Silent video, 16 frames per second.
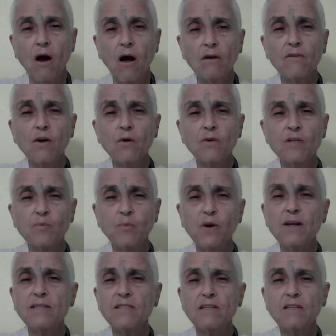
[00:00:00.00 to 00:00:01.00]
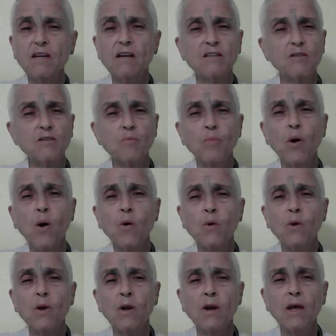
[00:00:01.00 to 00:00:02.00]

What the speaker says: Although he's present in his abode,